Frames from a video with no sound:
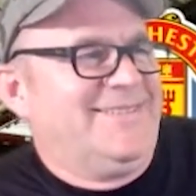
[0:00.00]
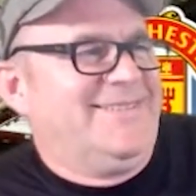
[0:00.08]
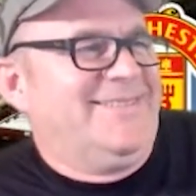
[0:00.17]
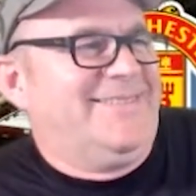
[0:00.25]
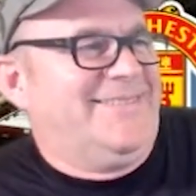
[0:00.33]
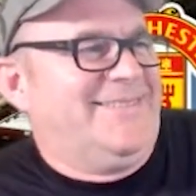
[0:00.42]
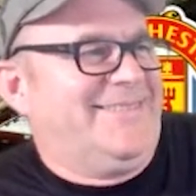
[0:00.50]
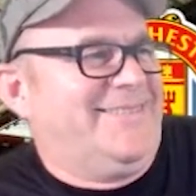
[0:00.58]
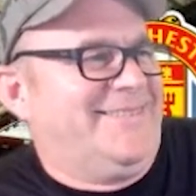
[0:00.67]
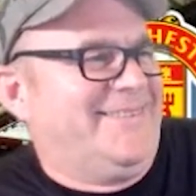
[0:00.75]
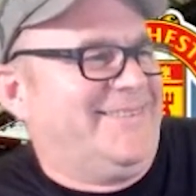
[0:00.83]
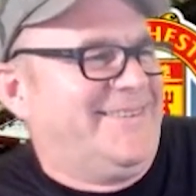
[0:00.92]

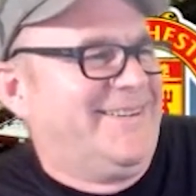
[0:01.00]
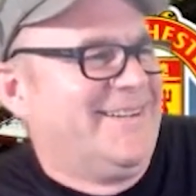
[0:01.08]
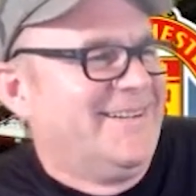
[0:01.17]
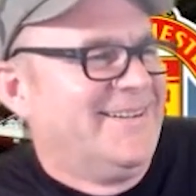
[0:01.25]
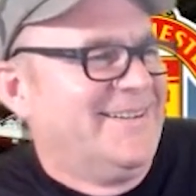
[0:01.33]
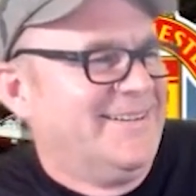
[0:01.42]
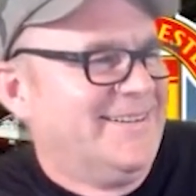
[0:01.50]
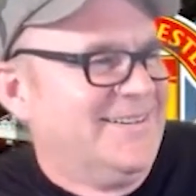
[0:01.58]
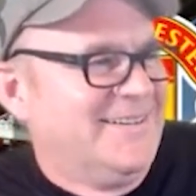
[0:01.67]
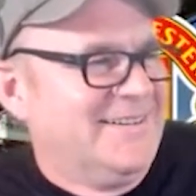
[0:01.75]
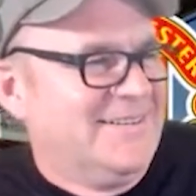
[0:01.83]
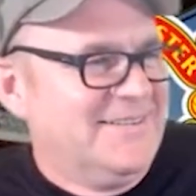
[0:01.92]

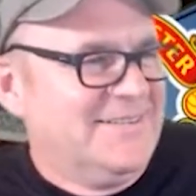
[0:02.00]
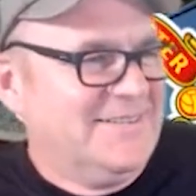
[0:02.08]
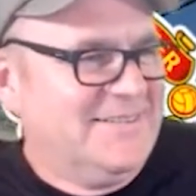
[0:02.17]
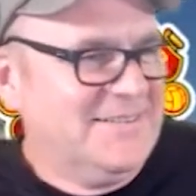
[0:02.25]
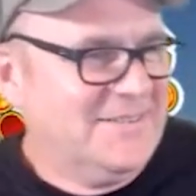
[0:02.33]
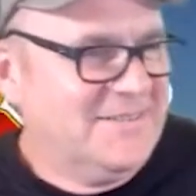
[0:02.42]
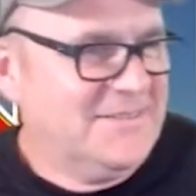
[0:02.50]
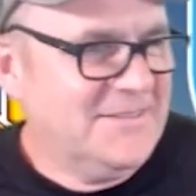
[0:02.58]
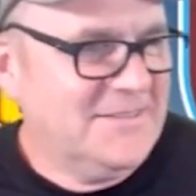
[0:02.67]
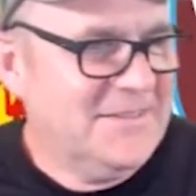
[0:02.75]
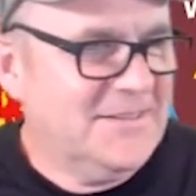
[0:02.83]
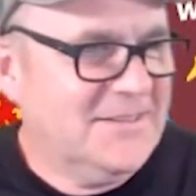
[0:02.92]

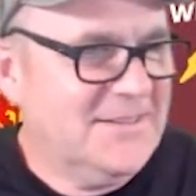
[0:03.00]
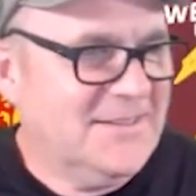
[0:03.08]
(not speaking)